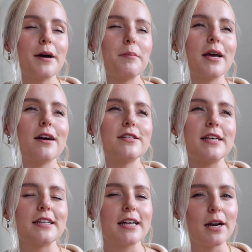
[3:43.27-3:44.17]
because
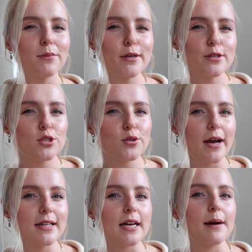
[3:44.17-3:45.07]
it's kind of one of those
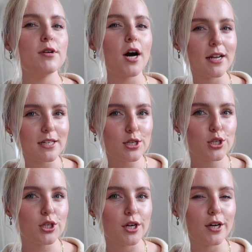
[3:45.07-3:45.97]
trends I'm not necessarily
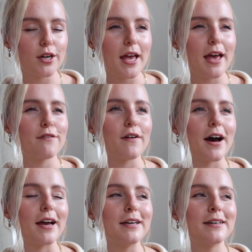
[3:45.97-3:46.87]
sure if
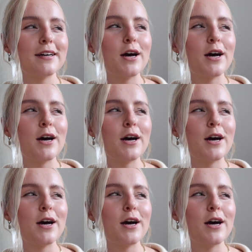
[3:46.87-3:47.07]
I